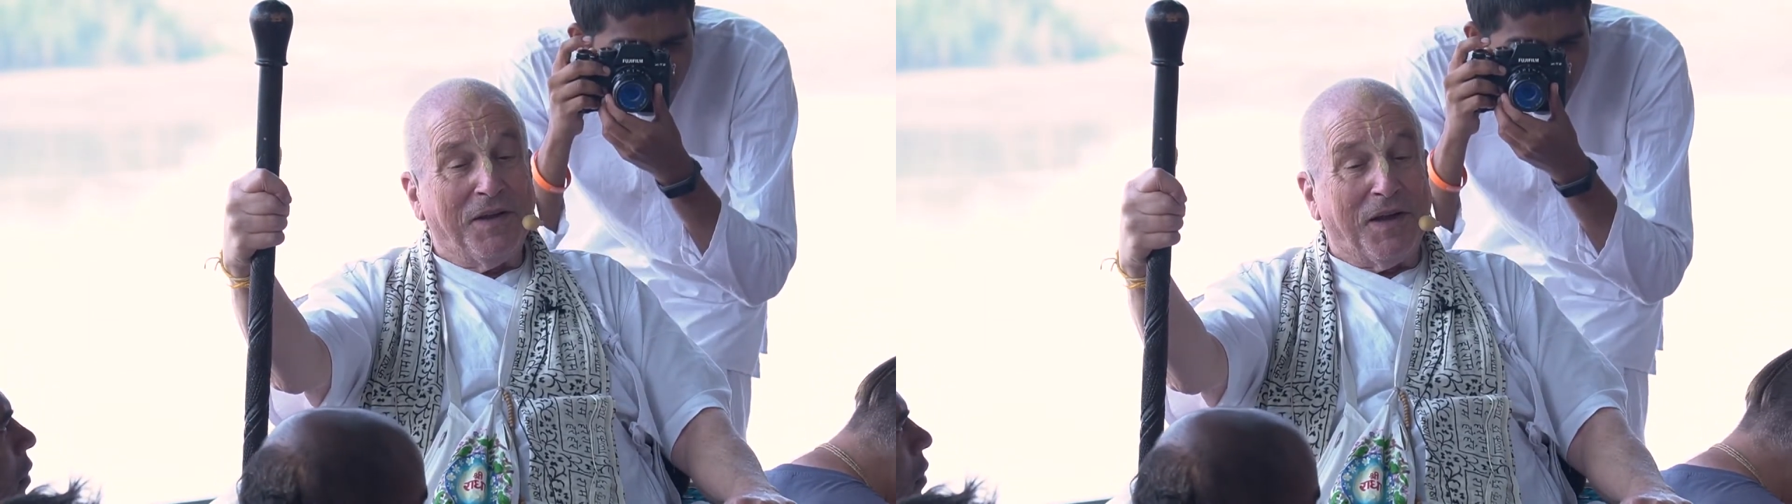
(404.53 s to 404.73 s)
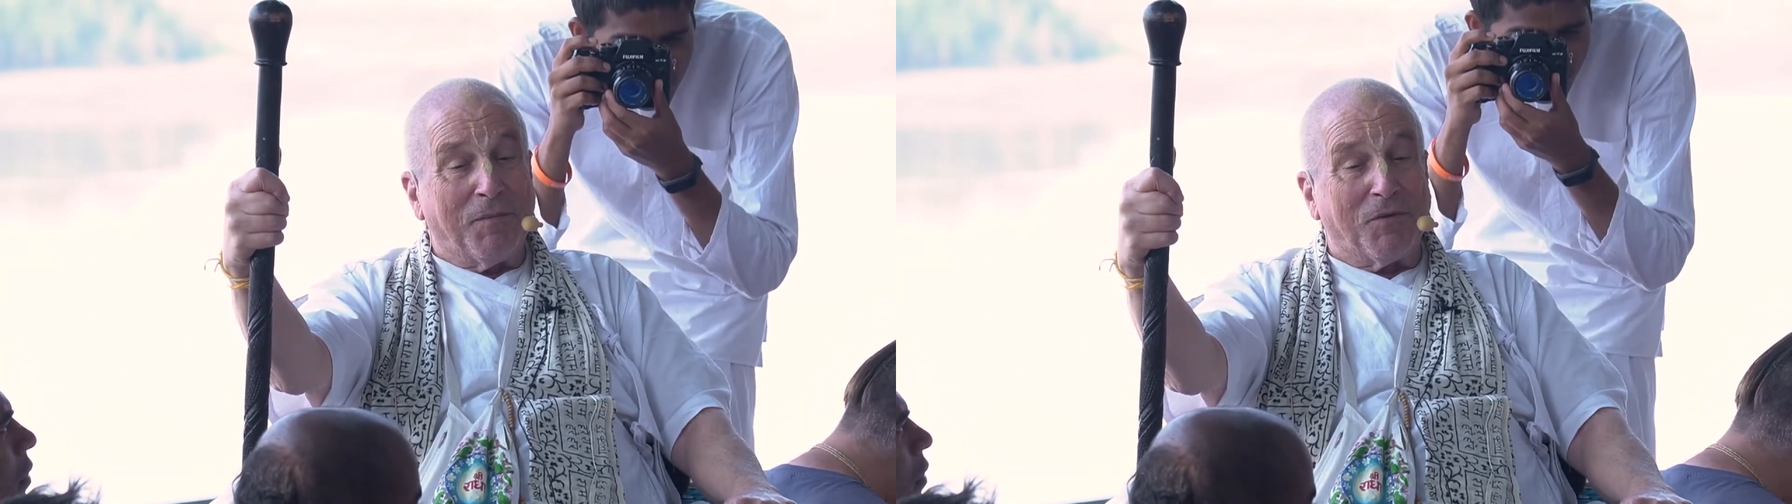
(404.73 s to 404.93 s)

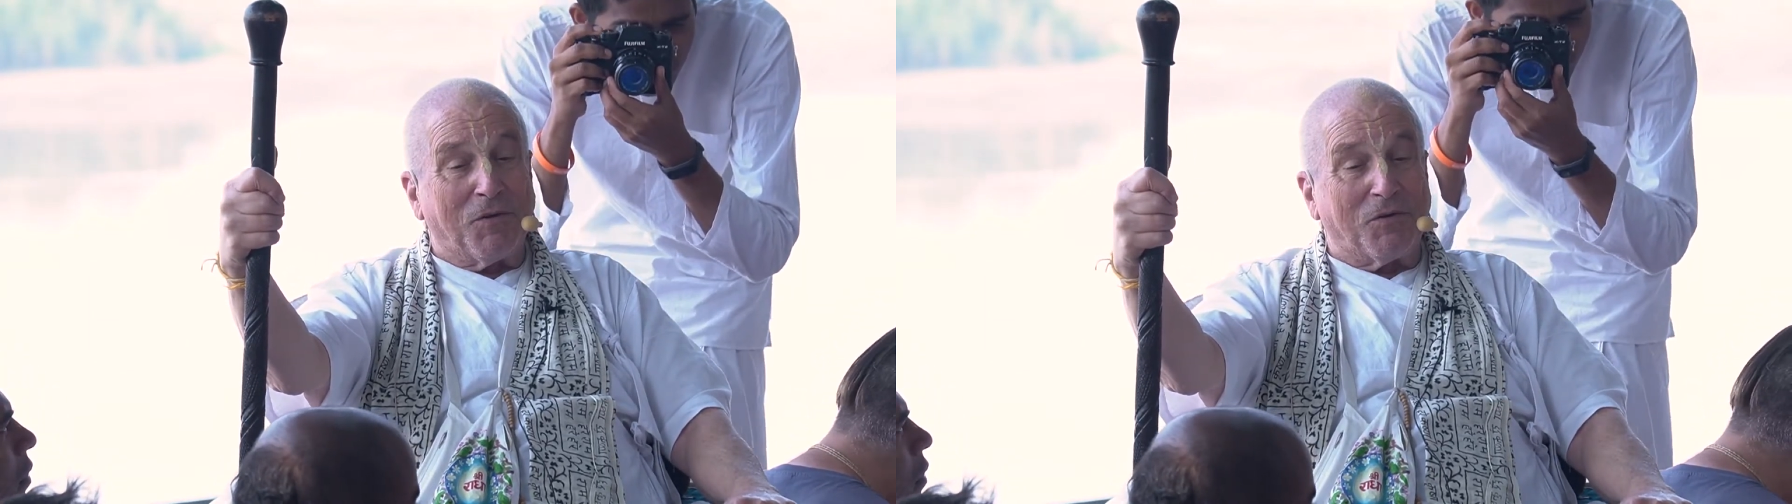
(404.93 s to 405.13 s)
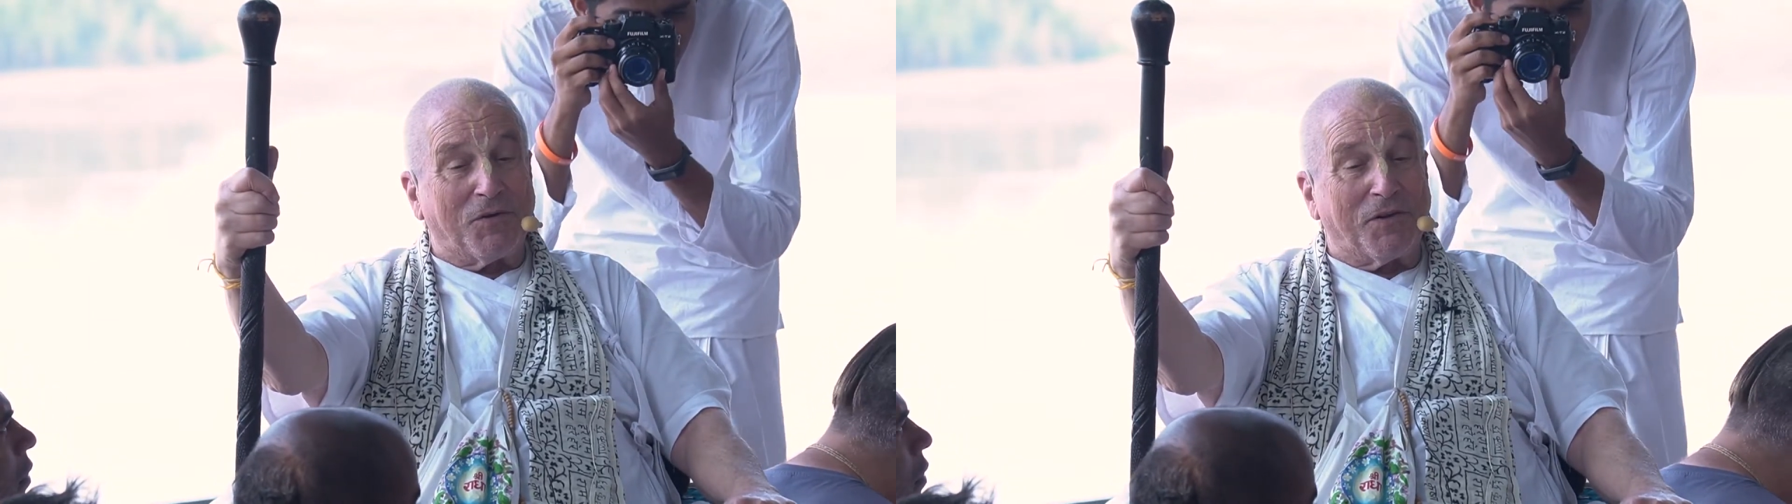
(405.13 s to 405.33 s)
and we'll
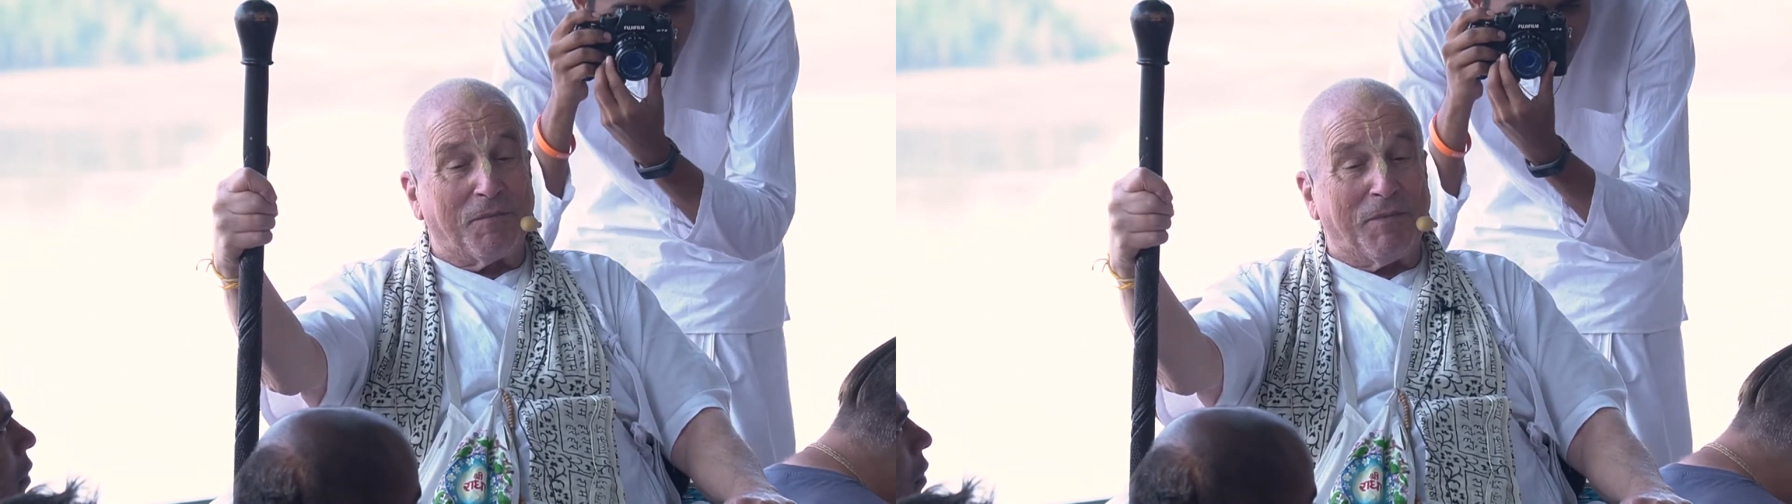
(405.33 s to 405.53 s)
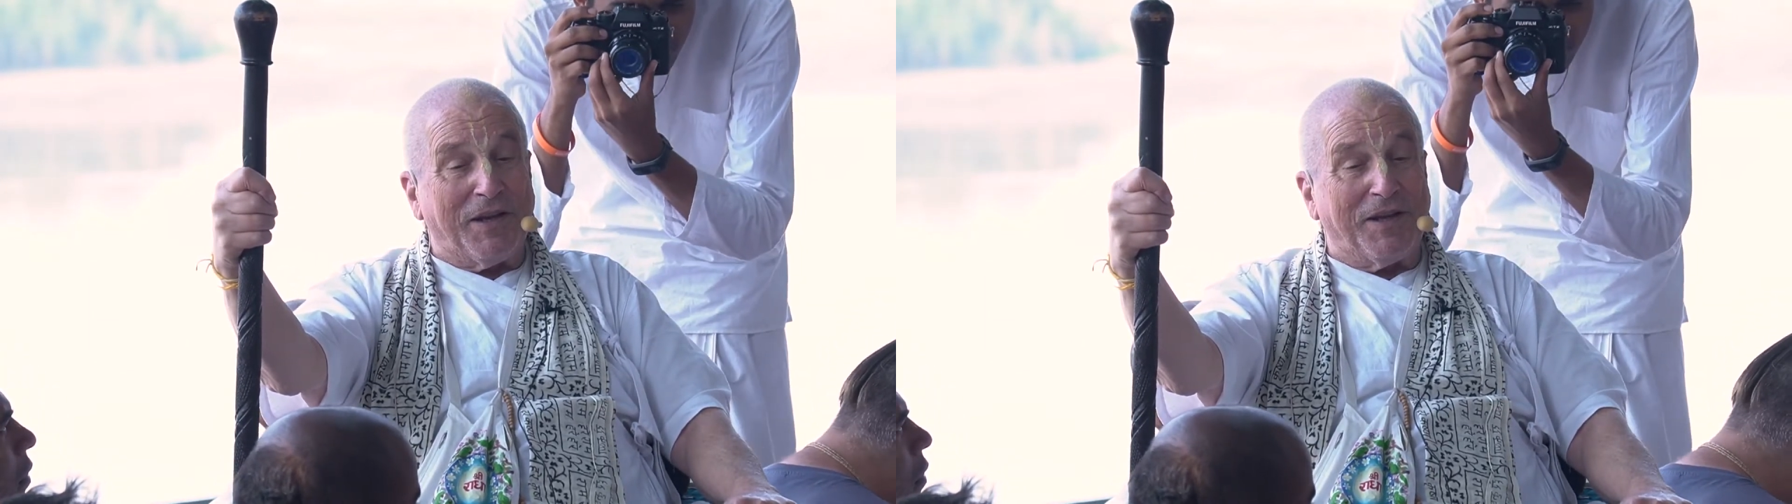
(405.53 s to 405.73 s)
go to the
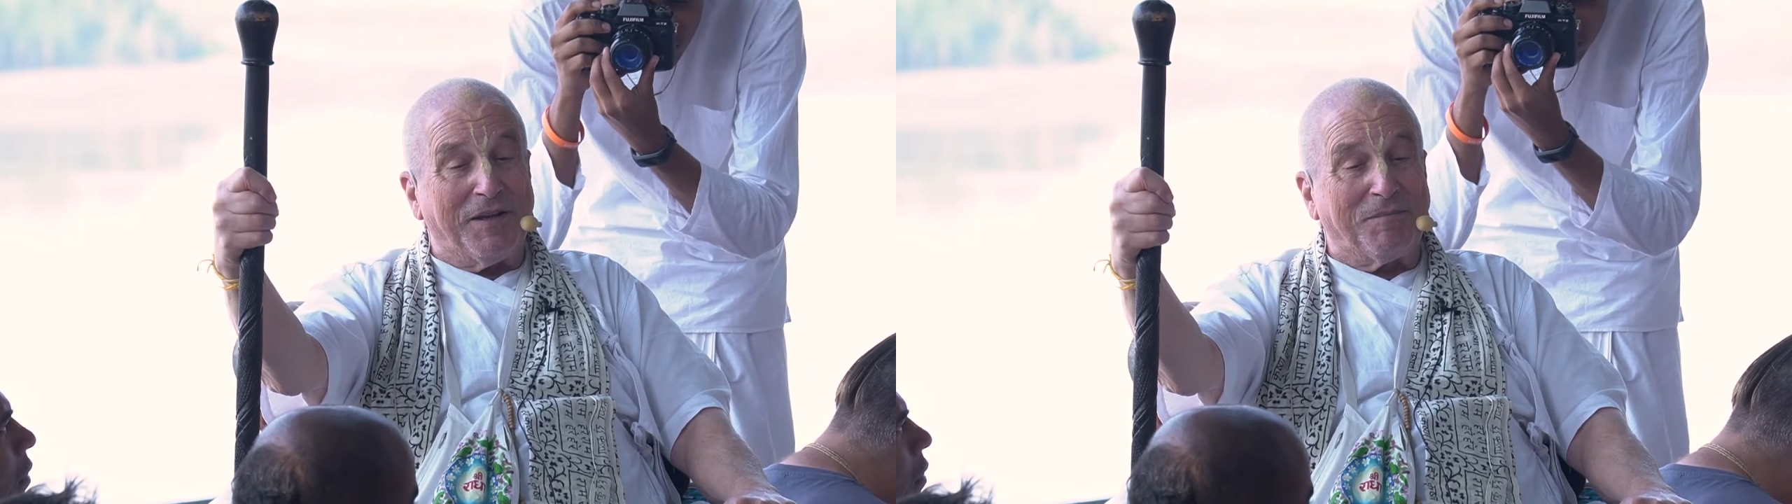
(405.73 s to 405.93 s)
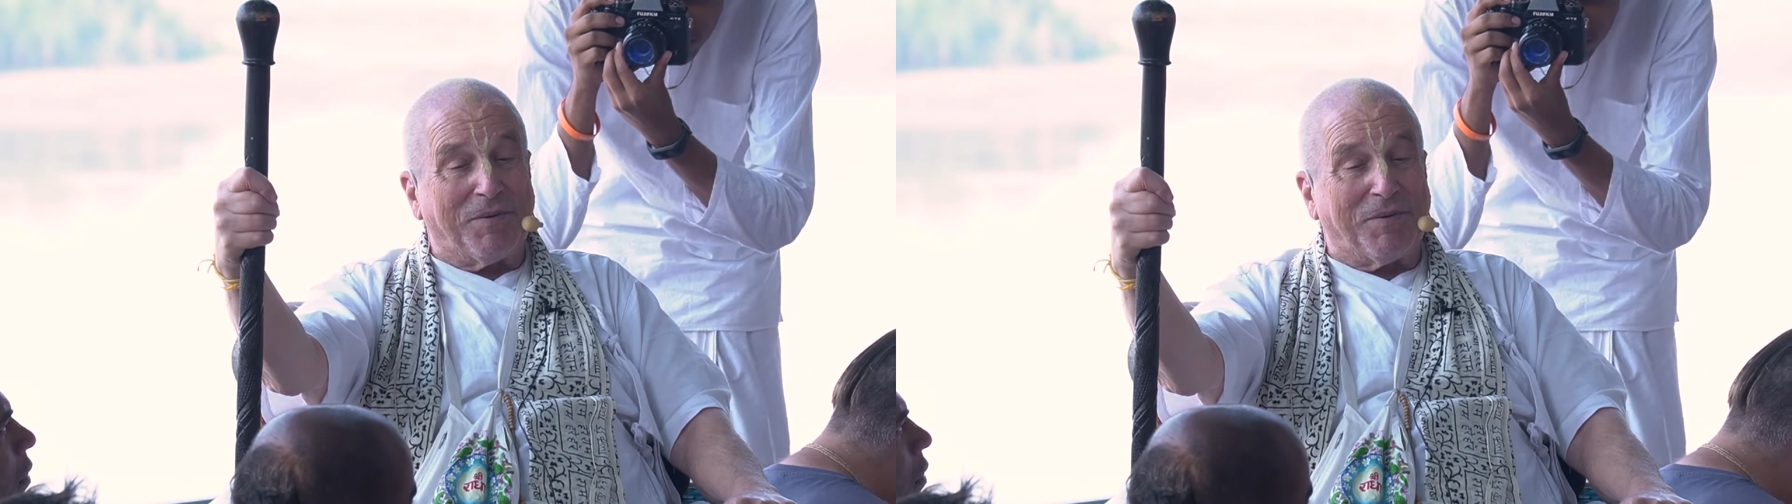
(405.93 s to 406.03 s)
main